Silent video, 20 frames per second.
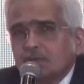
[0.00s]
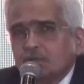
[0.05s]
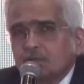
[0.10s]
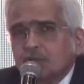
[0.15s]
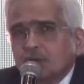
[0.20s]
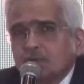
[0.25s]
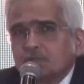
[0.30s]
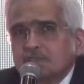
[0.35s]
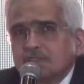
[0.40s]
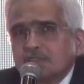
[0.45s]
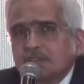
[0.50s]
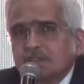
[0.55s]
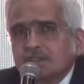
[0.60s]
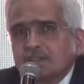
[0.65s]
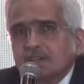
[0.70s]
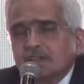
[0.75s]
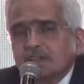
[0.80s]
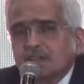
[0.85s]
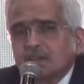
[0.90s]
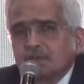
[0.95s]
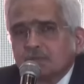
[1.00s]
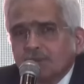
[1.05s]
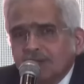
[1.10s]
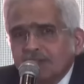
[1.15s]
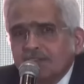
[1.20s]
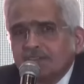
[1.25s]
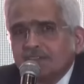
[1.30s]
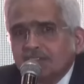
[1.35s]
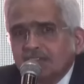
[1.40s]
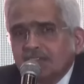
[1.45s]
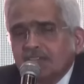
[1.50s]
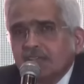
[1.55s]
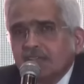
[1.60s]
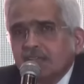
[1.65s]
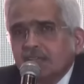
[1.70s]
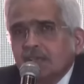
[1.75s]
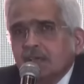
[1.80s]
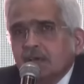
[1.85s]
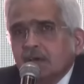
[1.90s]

2020,